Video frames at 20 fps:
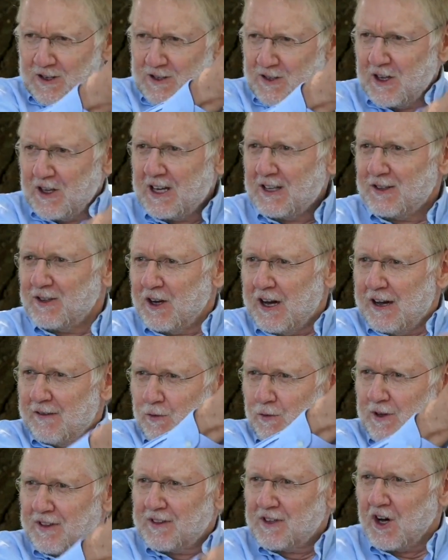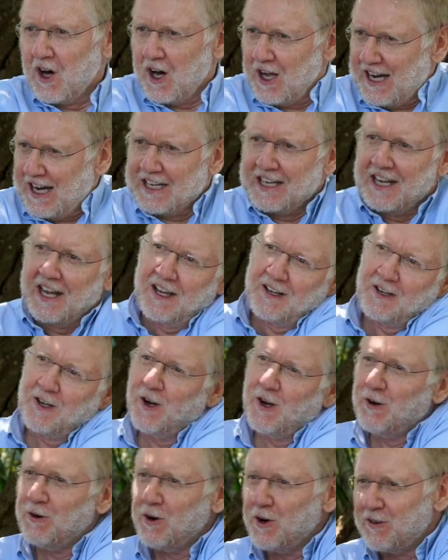is like life with God. I can't
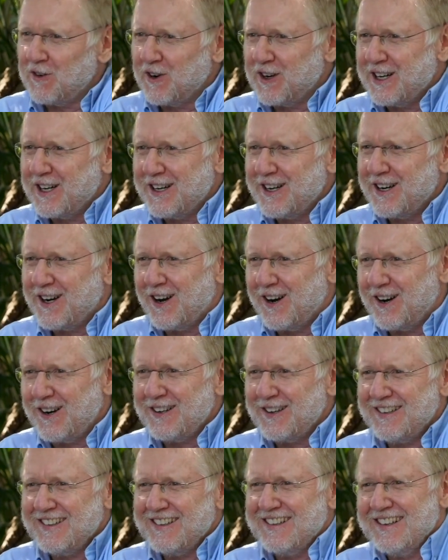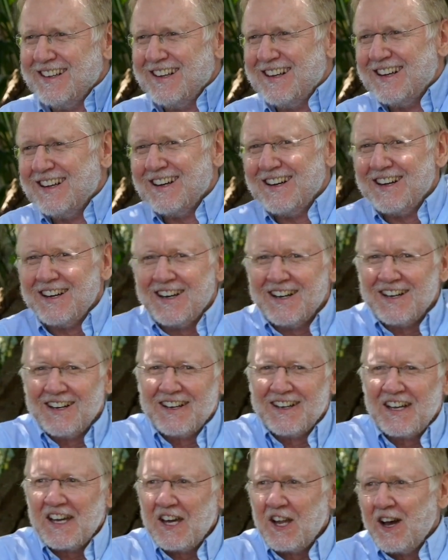go over here.
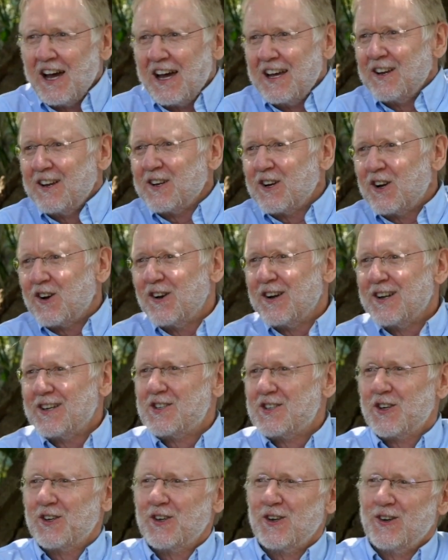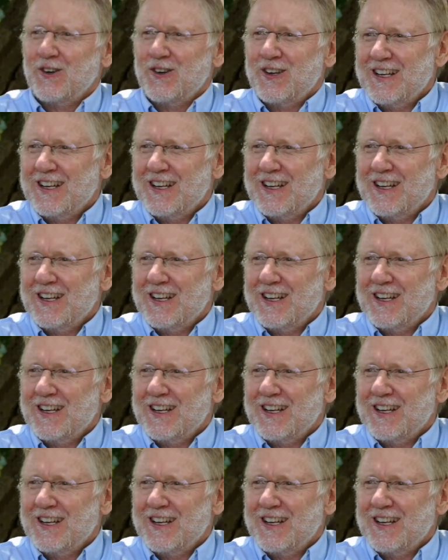And I'd encourage you.